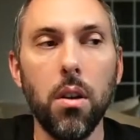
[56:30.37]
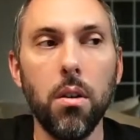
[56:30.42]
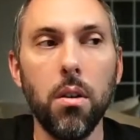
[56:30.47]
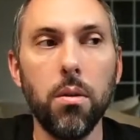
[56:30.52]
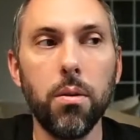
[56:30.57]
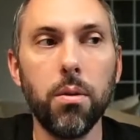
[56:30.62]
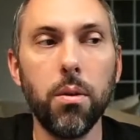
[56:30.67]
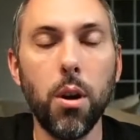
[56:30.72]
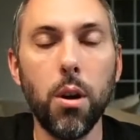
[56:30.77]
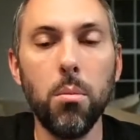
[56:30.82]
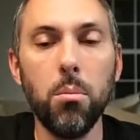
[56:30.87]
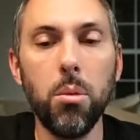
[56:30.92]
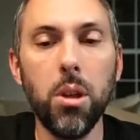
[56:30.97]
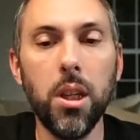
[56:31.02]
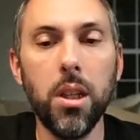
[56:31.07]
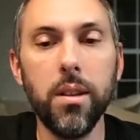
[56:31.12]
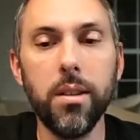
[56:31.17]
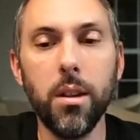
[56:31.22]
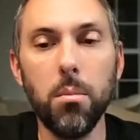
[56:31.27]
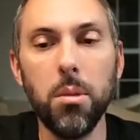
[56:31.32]
from
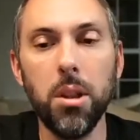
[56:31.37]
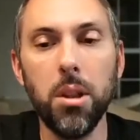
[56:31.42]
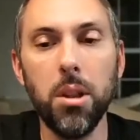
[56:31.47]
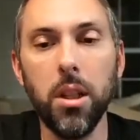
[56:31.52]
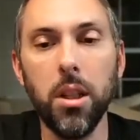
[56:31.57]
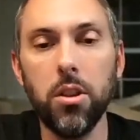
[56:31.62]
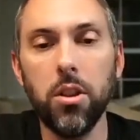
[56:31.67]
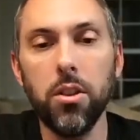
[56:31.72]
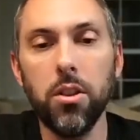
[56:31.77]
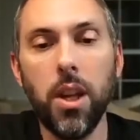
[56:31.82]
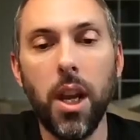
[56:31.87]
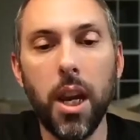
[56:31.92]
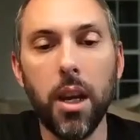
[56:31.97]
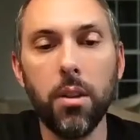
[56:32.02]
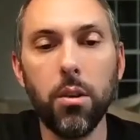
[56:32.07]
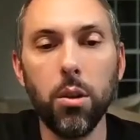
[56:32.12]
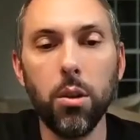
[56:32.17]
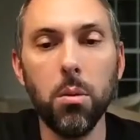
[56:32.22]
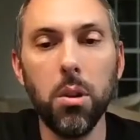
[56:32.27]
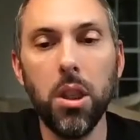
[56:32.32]
being something that's just
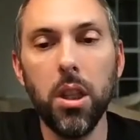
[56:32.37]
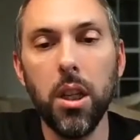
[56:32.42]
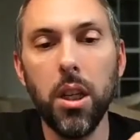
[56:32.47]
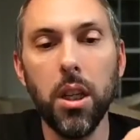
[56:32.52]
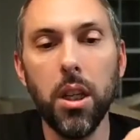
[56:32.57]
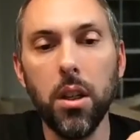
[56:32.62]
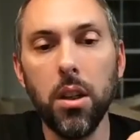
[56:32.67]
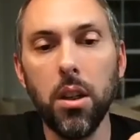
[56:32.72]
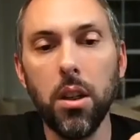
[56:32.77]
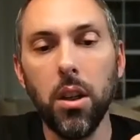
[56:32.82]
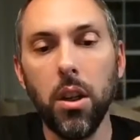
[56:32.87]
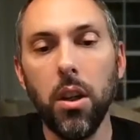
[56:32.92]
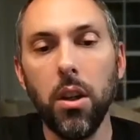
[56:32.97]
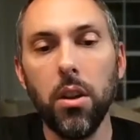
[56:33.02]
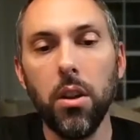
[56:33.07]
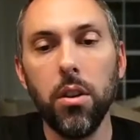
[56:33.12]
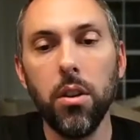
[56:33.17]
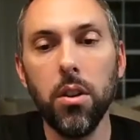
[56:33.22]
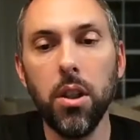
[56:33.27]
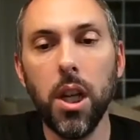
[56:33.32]
handled within
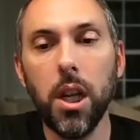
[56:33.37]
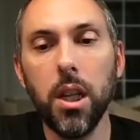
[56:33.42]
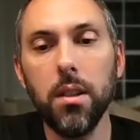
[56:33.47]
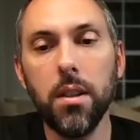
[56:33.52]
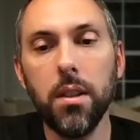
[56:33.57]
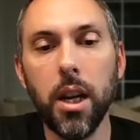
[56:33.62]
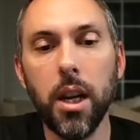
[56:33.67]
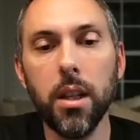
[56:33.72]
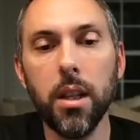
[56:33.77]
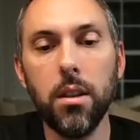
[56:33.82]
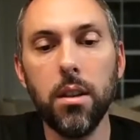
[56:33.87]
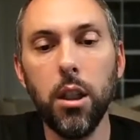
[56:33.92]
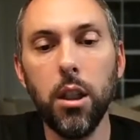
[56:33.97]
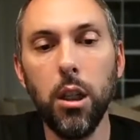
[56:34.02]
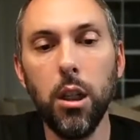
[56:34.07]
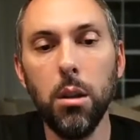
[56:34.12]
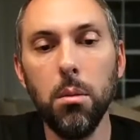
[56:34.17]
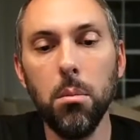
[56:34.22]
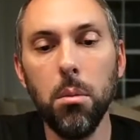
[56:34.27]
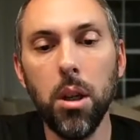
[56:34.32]
their data science
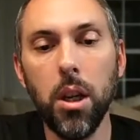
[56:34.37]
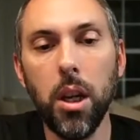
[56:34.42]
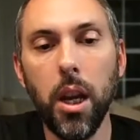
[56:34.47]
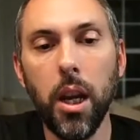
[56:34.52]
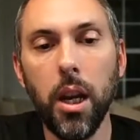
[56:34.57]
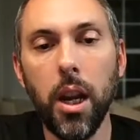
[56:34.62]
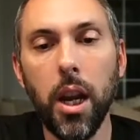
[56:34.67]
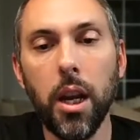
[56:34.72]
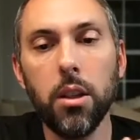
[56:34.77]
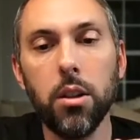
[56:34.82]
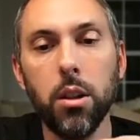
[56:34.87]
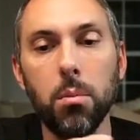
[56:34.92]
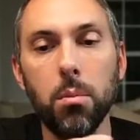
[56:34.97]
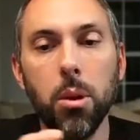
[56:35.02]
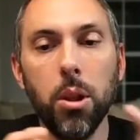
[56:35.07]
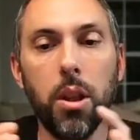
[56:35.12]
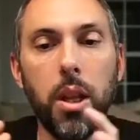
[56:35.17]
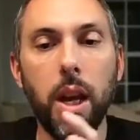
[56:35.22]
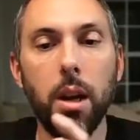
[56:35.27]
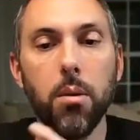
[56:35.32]
team and actually
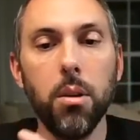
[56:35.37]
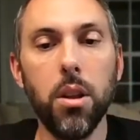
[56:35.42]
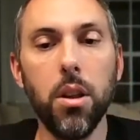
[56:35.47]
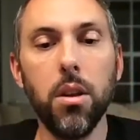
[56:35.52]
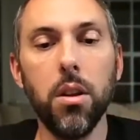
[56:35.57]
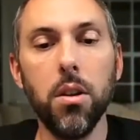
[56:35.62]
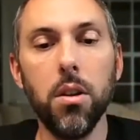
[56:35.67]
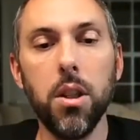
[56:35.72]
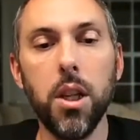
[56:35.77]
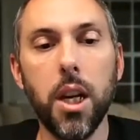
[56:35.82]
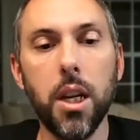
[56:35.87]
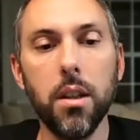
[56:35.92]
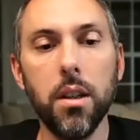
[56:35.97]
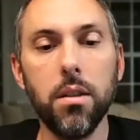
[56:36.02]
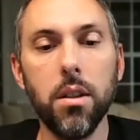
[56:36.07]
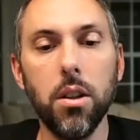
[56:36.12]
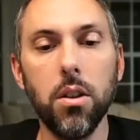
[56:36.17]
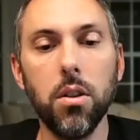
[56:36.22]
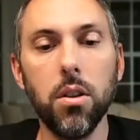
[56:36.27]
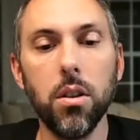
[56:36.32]
put that within their data
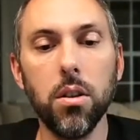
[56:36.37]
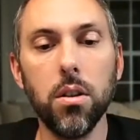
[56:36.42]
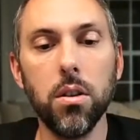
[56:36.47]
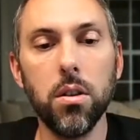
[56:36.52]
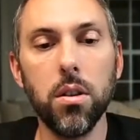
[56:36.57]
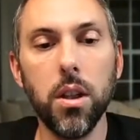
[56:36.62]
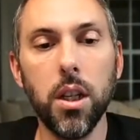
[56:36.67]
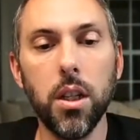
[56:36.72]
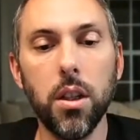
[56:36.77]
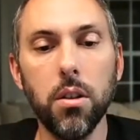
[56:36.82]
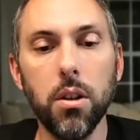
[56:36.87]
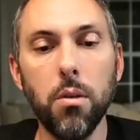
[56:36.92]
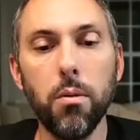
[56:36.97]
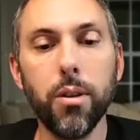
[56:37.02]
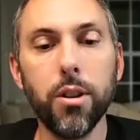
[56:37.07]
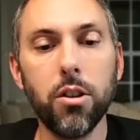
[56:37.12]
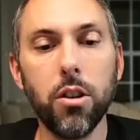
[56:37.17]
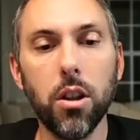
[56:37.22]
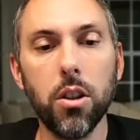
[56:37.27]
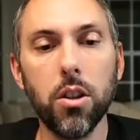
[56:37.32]
centers and their
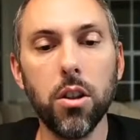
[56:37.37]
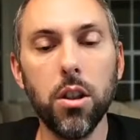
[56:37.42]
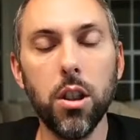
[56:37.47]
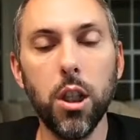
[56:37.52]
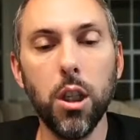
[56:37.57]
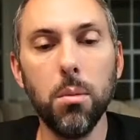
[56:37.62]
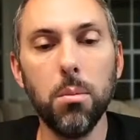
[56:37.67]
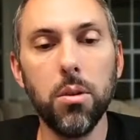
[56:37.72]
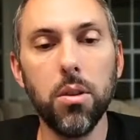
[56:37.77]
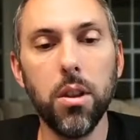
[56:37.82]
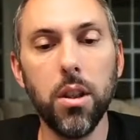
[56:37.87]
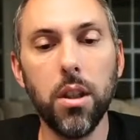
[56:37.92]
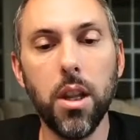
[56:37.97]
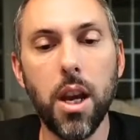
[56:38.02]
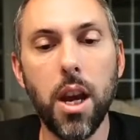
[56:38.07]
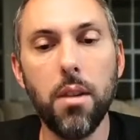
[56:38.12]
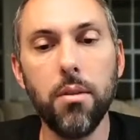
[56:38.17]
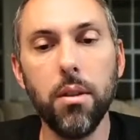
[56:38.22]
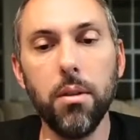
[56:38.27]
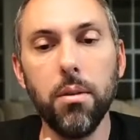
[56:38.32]
infrastructure team so that they
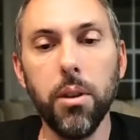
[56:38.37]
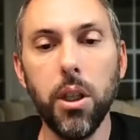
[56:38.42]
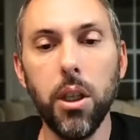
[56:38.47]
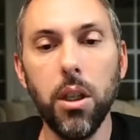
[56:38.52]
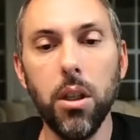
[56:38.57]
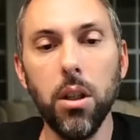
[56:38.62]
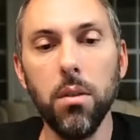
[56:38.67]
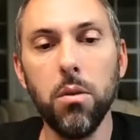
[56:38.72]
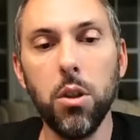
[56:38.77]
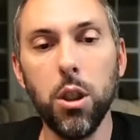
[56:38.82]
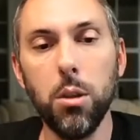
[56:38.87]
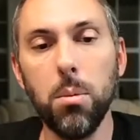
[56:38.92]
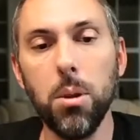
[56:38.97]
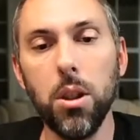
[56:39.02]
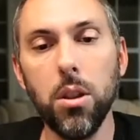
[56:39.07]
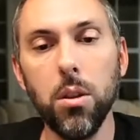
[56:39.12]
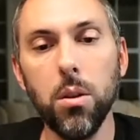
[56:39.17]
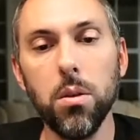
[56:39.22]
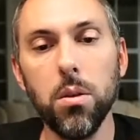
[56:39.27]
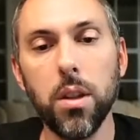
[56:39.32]
have a fleet of
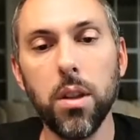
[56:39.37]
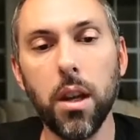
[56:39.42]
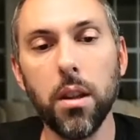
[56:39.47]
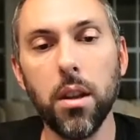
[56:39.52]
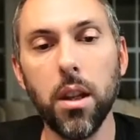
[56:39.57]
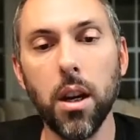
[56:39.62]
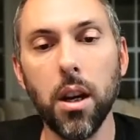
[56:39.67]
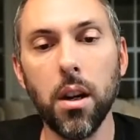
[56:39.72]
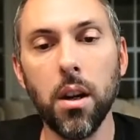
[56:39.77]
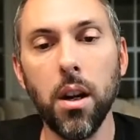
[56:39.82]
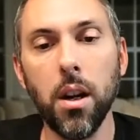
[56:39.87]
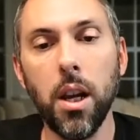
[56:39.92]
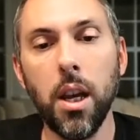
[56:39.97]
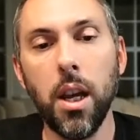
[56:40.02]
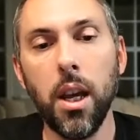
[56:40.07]
GPUs out there.